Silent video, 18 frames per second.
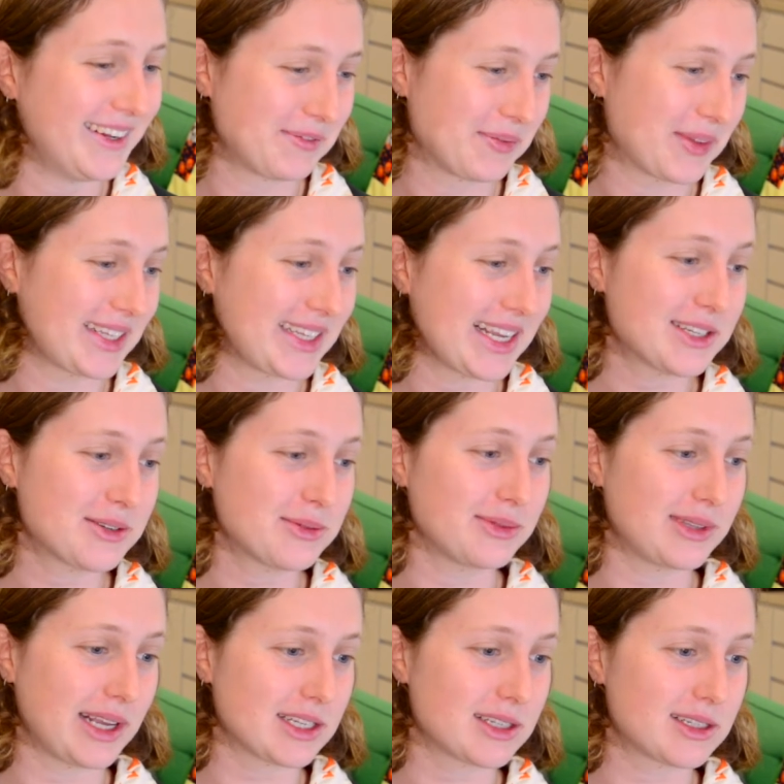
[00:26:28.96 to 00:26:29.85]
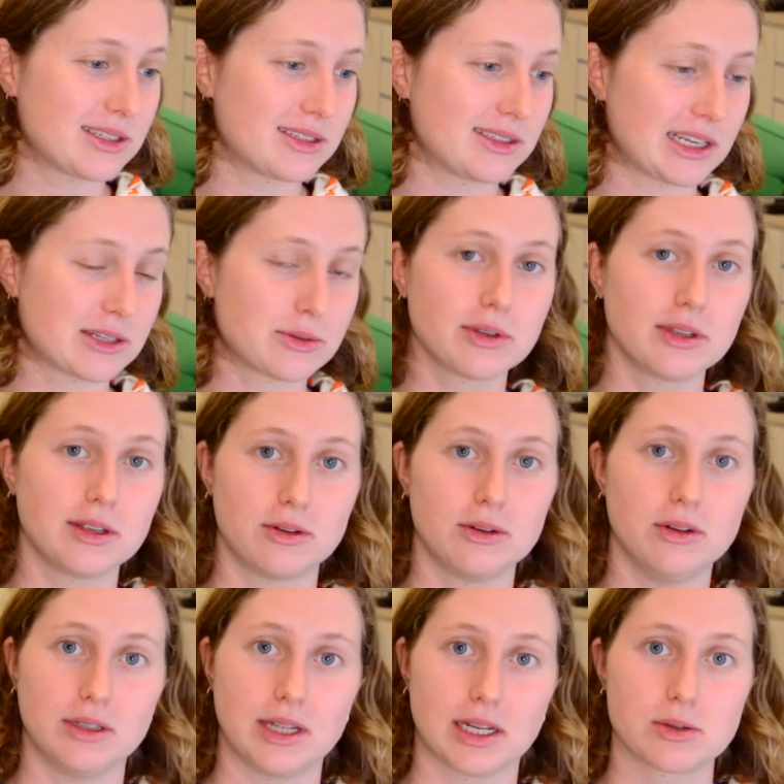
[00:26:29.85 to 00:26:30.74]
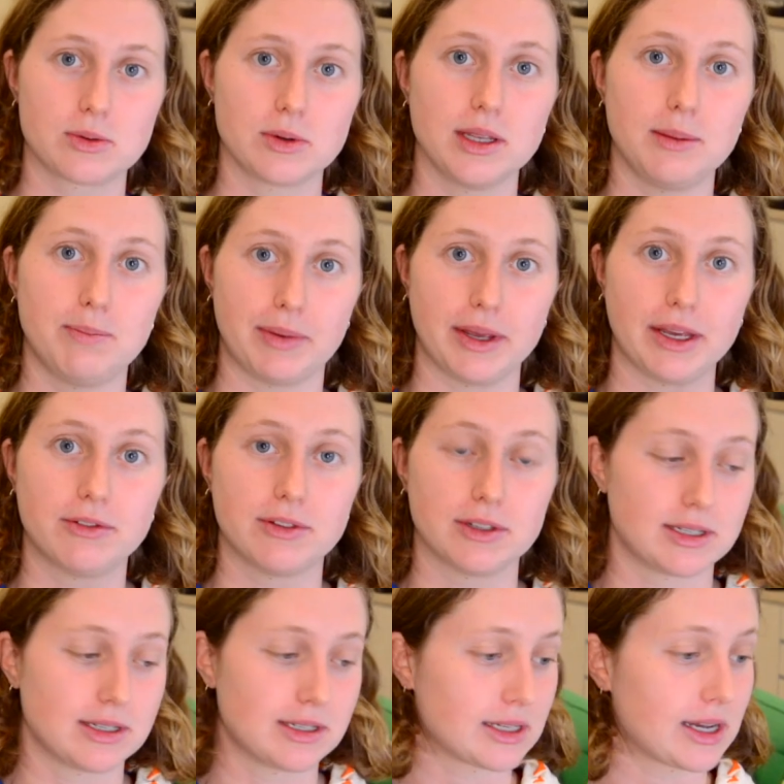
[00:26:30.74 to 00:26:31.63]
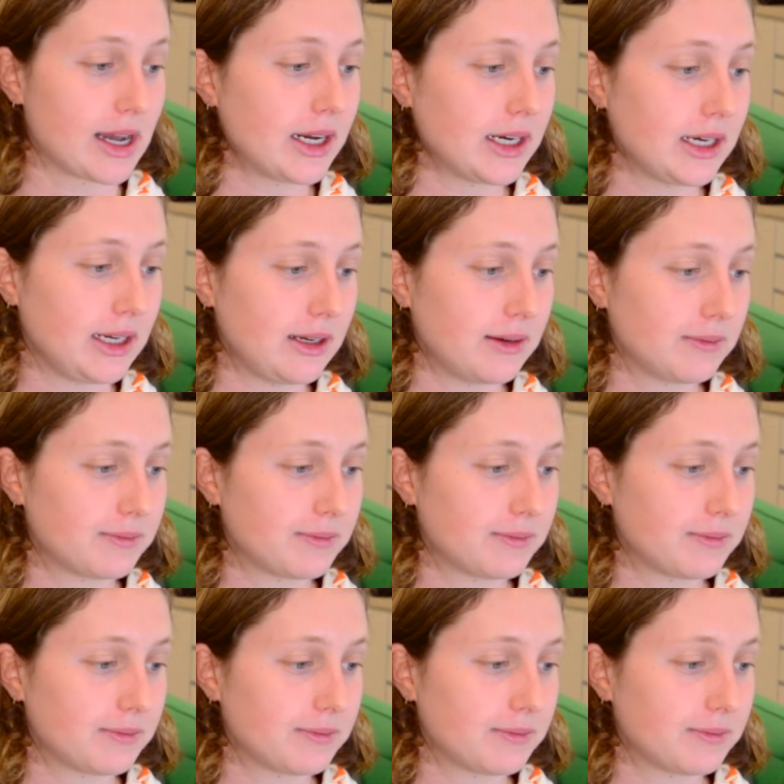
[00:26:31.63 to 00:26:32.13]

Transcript: Like that's really good. That's really big for society,